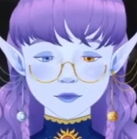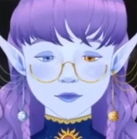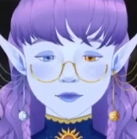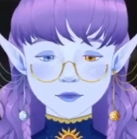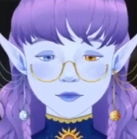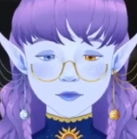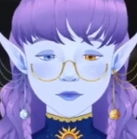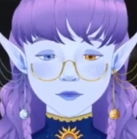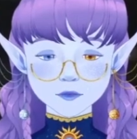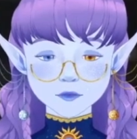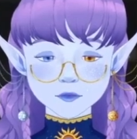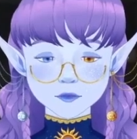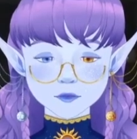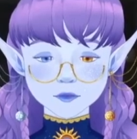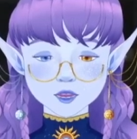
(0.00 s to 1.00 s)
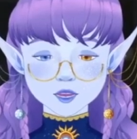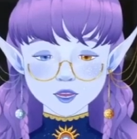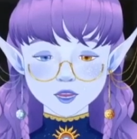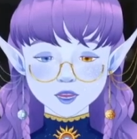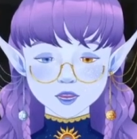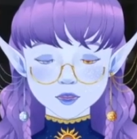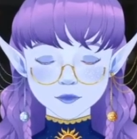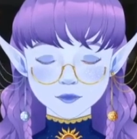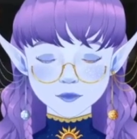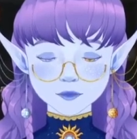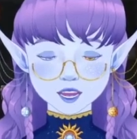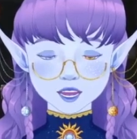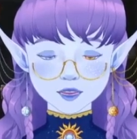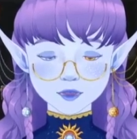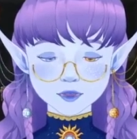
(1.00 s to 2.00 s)
Ugh.
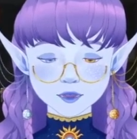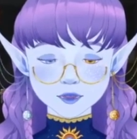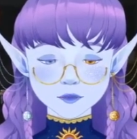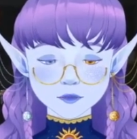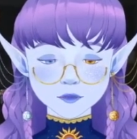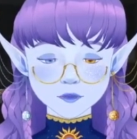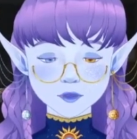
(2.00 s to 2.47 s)
May lead to the trait